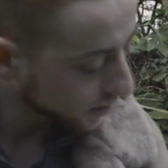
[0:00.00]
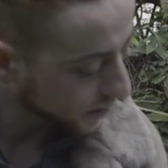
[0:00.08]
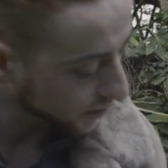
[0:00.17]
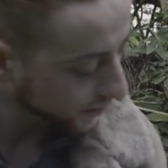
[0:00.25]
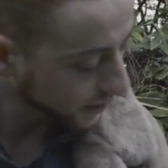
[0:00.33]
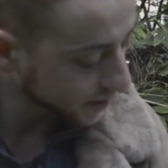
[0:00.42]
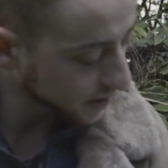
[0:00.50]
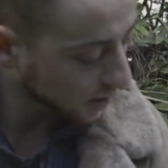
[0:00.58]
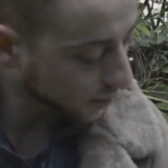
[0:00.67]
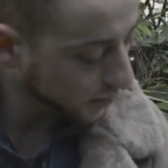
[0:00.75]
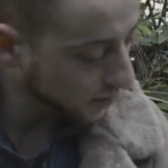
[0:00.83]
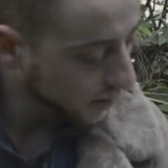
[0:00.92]
So for
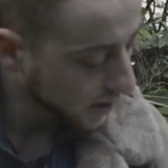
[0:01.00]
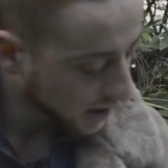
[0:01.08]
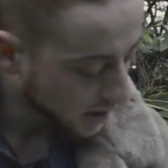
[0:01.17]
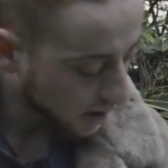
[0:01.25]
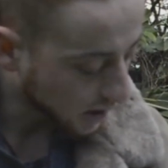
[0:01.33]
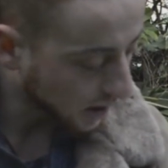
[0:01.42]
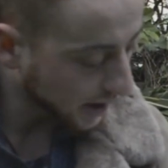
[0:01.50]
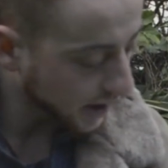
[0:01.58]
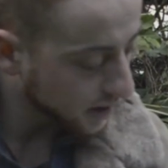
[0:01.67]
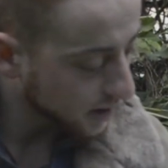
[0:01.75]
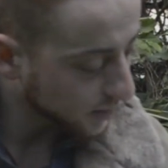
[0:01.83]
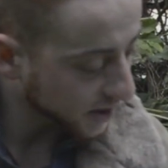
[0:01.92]
example,
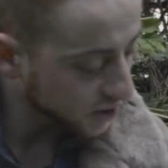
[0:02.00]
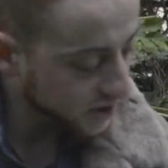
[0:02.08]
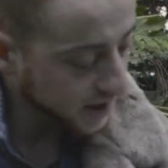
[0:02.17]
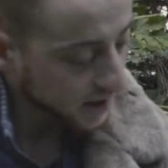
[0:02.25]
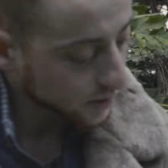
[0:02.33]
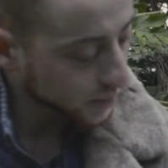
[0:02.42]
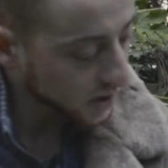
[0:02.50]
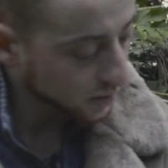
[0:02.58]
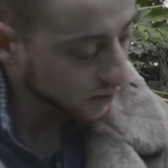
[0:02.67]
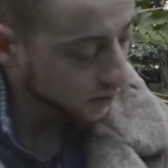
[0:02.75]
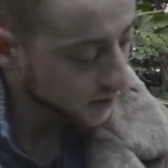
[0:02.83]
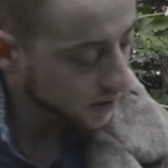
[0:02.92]
I managed to get in
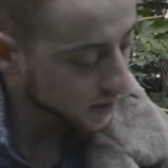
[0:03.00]
people